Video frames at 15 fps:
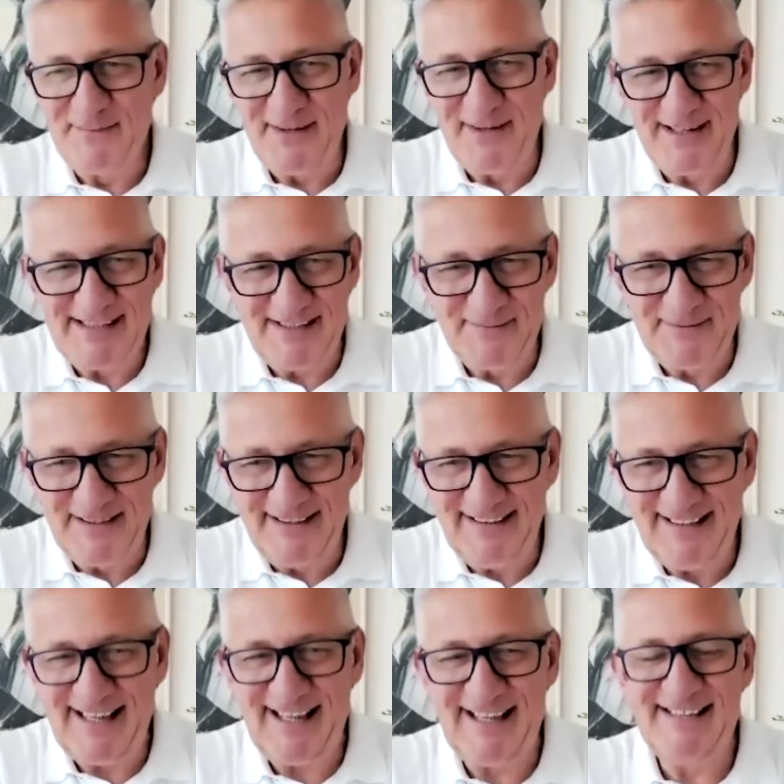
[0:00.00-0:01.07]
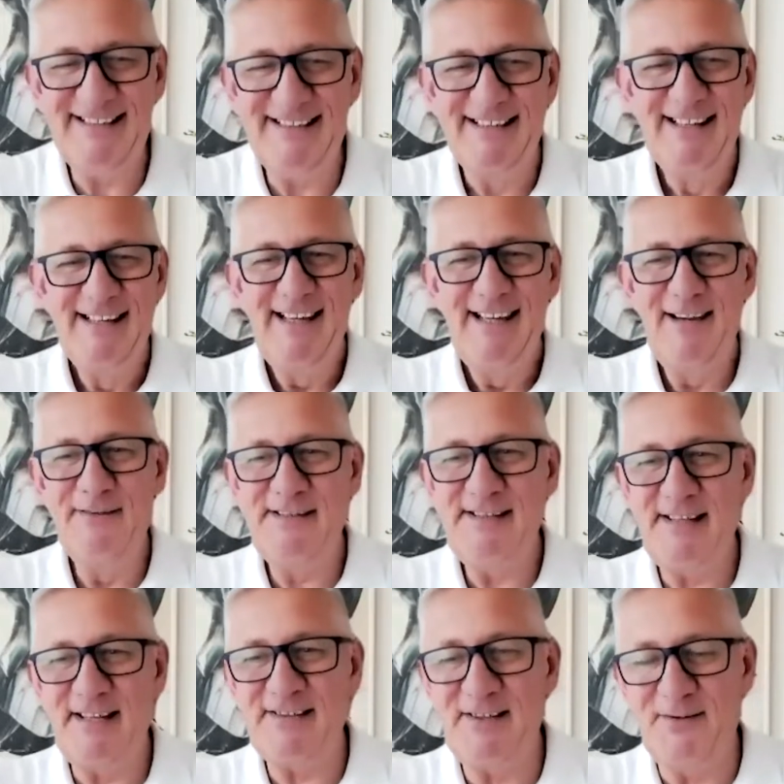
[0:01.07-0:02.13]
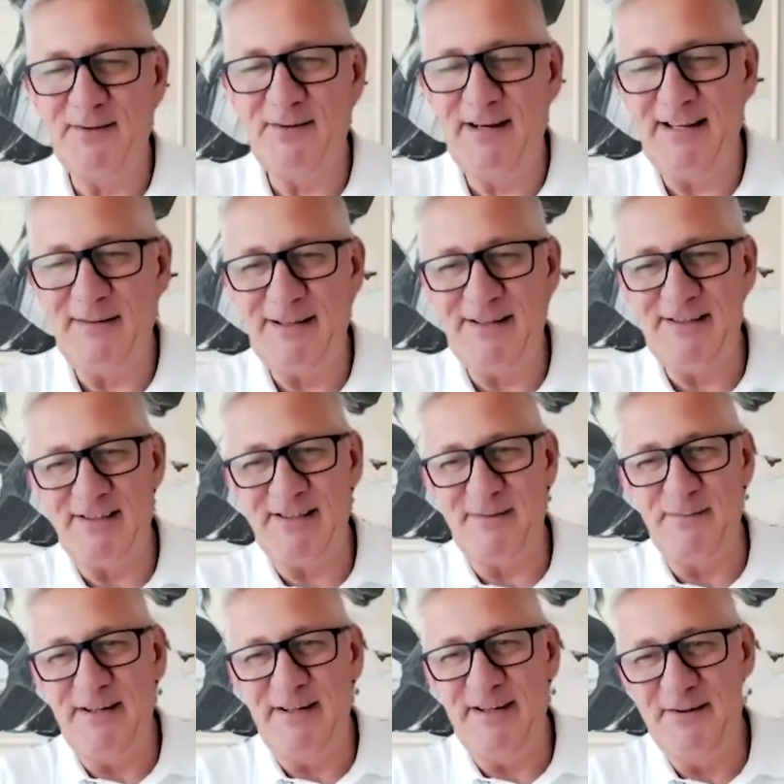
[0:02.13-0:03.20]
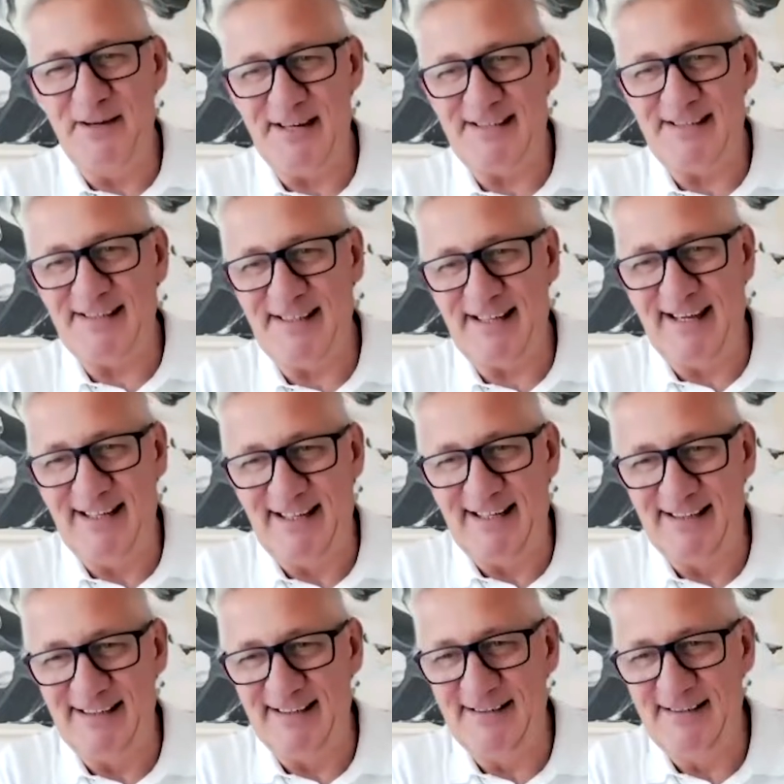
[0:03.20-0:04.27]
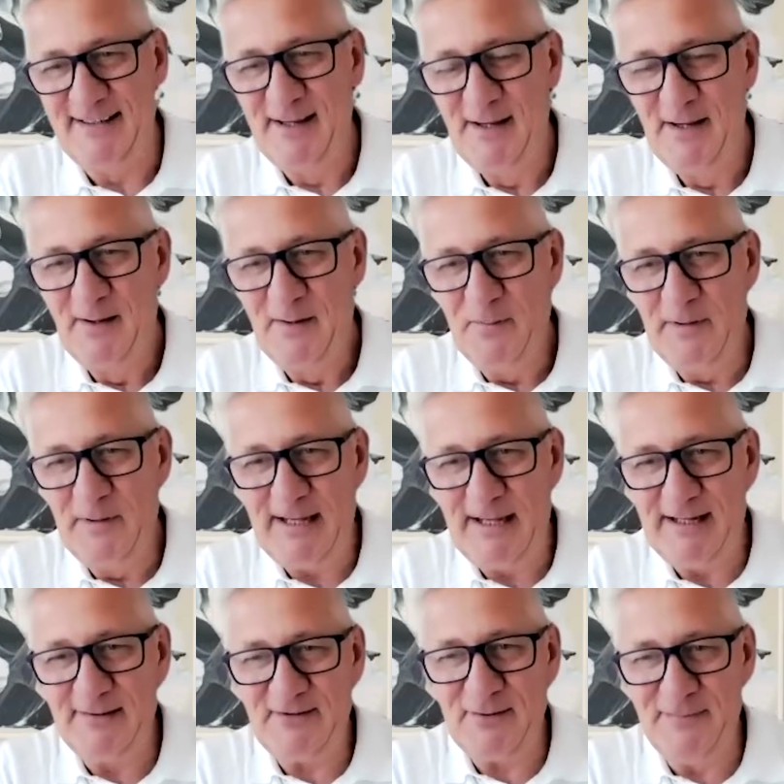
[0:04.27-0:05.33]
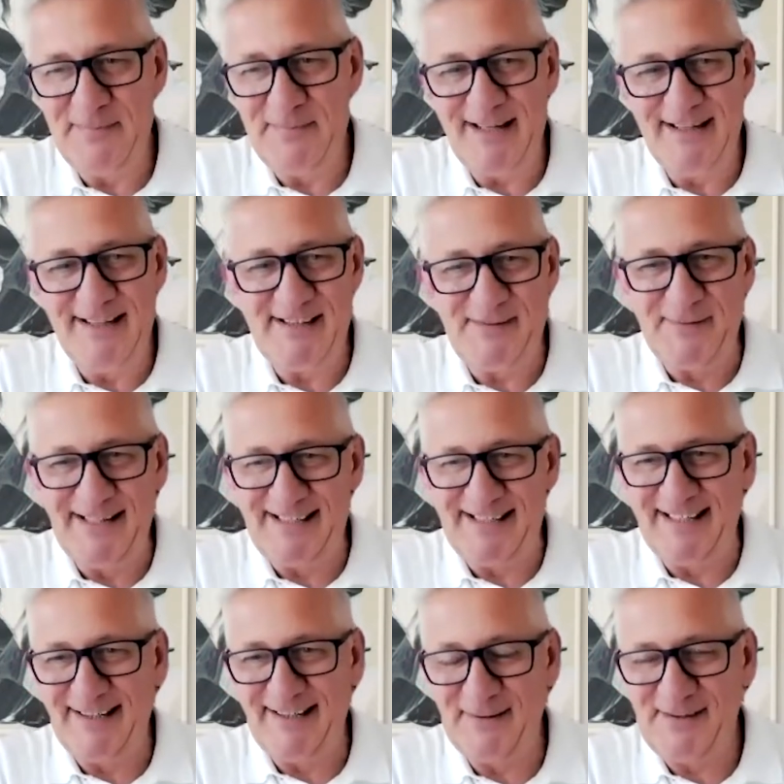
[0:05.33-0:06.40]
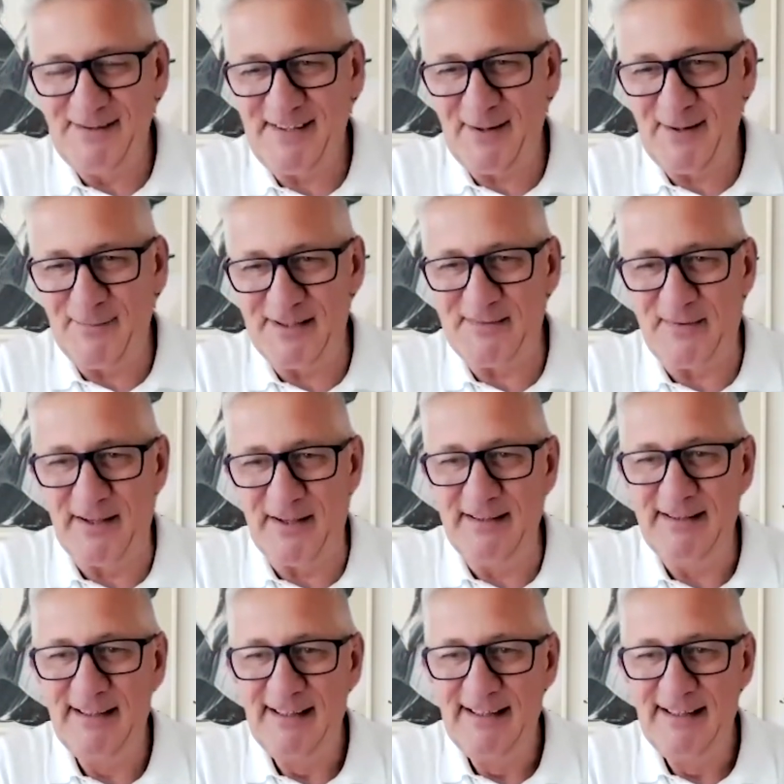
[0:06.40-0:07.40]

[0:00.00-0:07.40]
inviting me. And it was such a great pleasure to meet you yesterday in London. We had a tremendous meeting. It was so much fun.